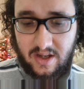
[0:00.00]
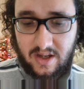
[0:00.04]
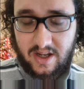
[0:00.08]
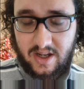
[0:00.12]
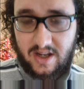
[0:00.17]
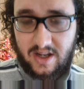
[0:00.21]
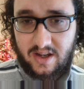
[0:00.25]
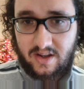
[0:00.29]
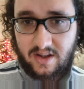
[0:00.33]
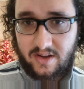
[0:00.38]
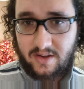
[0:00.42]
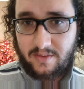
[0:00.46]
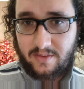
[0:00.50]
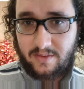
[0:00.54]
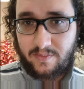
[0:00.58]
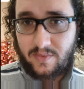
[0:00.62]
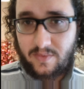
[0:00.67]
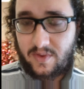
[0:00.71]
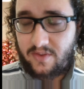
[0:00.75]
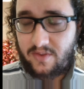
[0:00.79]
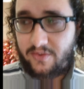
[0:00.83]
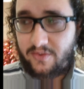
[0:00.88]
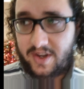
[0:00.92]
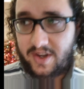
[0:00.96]
Uh,
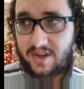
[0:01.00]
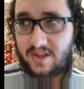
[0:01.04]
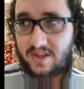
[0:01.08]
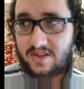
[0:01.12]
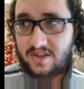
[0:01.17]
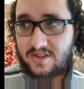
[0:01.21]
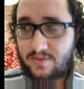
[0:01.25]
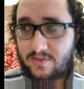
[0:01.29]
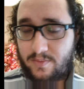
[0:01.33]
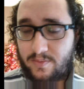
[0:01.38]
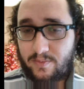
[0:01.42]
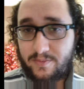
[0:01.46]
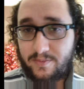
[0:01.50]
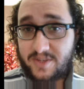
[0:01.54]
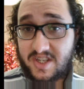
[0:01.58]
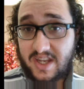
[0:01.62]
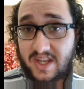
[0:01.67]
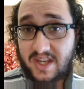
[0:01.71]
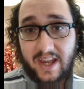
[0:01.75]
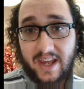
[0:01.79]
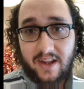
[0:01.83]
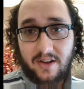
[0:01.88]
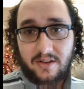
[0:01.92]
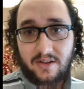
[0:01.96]
fitness
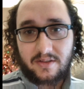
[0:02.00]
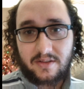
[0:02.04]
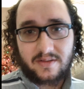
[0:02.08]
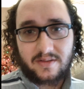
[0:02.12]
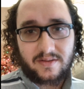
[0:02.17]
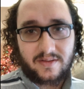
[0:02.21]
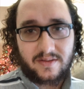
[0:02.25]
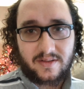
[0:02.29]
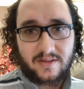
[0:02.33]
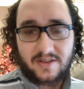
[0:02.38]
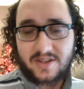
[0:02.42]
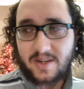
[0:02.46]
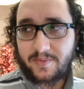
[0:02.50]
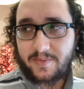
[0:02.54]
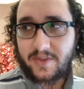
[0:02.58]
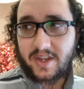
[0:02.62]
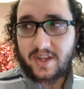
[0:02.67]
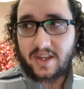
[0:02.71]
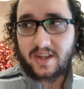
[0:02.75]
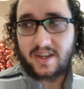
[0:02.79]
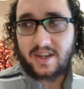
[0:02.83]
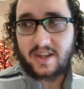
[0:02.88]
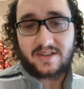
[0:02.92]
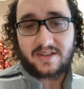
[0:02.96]
scale or
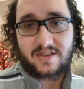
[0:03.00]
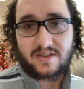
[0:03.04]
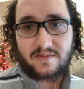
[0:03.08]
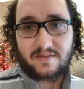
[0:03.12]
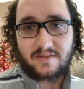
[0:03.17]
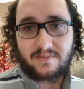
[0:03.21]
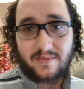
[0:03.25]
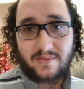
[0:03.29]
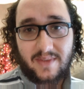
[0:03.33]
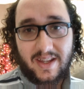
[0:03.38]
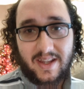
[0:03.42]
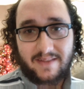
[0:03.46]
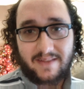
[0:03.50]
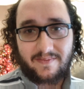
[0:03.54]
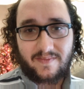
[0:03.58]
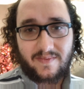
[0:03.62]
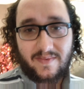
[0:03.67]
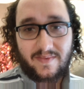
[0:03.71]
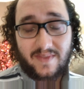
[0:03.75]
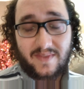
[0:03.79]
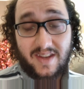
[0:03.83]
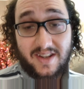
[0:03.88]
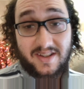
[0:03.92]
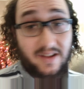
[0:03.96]
something. It's it
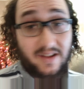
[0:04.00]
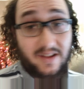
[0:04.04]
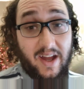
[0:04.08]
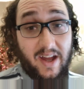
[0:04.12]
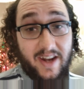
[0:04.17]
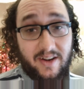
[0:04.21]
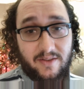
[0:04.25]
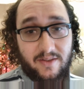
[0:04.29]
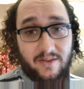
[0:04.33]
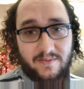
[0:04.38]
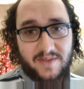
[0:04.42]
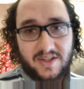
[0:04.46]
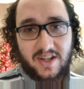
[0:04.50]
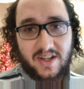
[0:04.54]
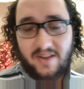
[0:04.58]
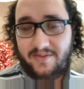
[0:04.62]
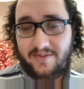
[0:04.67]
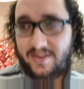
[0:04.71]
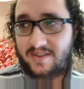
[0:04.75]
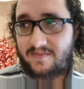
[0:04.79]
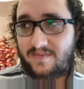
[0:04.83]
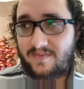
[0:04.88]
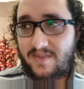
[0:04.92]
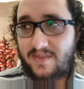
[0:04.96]
does a lot of
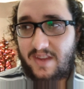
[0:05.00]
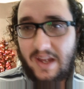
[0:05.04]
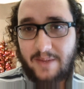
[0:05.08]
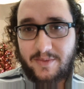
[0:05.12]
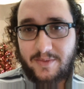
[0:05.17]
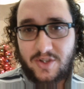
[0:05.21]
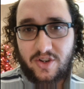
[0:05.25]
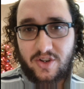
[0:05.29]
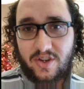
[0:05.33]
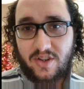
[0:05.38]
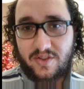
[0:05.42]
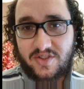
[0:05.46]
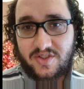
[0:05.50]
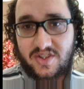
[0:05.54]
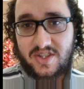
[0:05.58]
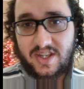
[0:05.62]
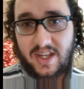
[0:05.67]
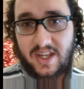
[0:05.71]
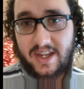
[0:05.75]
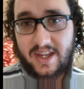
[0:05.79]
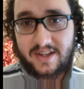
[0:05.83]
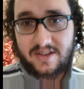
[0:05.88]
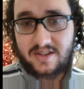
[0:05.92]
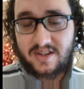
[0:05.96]
stuff. It, I'm sure you'll
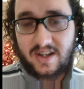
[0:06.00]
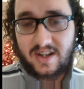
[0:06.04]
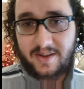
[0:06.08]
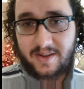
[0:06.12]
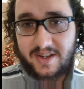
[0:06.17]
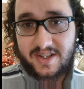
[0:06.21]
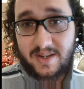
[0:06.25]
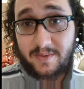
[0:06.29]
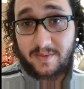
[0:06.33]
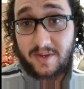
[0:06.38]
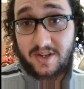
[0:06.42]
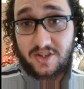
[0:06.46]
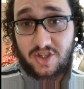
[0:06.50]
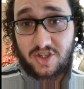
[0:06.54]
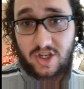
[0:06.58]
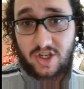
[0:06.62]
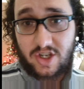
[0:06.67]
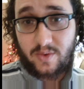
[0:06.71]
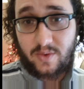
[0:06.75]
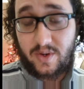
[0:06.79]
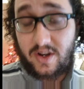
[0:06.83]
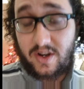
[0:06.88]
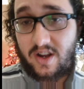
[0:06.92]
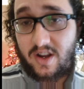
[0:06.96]
see it, because I'm going to
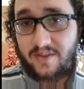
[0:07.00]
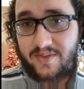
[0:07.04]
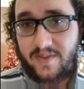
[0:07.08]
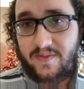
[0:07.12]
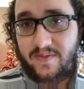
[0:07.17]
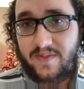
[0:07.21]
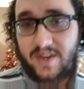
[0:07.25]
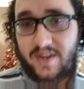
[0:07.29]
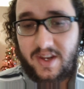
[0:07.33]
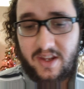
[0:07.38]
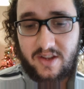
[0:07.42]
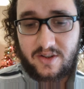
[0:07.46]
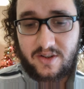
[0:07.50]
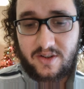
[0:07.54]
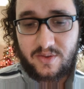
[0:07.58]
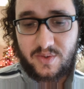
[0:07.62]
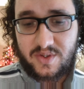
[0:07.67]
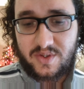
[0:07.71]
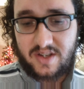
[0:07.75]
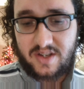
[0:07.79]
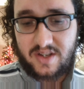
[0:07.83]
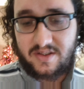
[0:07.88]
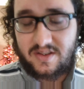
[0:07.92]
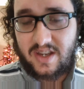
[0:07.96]
show it off in
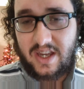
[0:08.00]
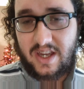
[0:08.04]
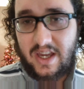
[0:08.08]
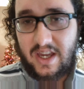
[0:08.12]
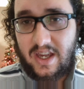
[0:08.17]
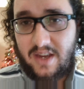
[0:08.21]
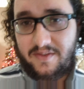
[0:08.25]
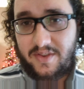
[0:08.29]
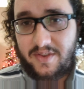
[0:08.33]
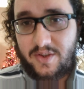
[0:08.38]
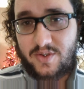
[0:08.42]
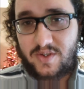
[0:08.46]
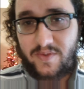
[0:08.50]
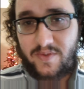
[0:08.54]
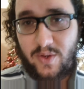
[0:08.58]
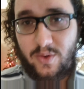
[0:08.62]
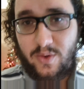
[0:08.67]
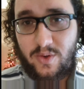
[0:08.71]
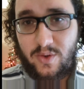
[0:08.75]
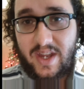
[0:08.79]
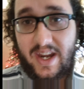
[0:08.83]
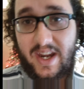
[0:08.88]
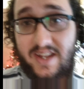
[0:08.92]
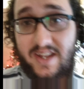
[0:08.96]
videos, and for those of you
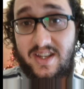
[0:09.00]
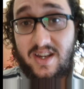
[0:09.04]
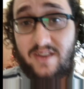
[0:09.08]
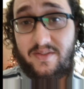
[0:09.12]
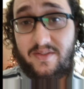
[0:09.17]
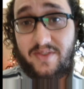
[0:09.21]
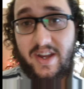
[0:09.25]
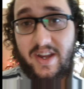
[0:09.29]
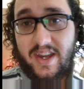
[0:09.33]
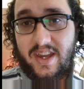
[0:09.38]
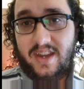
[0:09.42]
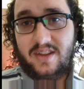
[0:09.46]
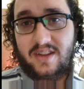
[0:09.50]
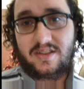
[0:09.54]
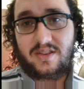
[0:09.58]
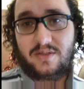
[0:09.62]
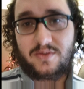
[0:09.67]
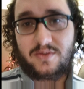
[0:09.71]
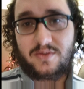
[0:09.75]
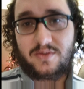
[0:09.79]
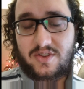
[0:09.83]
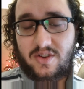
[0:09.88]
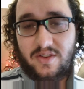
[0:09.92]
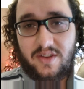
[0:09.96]
who can identify it,
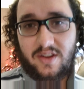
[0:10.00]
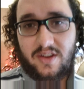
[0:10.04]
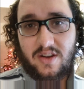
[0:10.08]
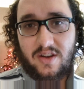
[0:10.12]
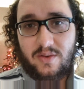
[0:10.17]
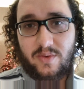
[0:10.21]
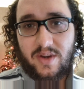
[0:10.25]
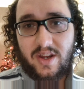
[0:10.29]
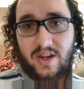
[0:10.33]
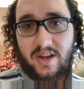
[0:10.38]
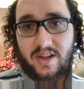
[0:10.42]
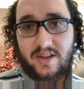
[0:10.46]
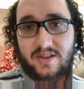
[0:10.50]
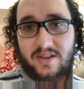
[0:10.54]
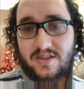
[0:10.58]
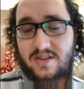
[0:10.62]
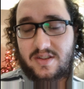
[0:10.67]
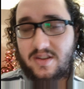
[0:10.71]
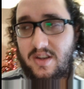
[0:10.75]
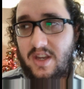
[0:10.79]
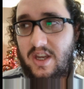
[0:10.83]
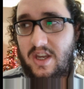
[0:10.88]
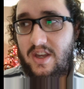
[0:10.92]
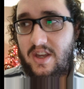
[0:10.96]
you'll certainly know what it
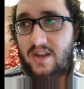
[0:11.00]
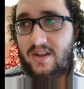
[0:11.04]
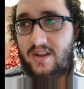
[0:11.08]
is.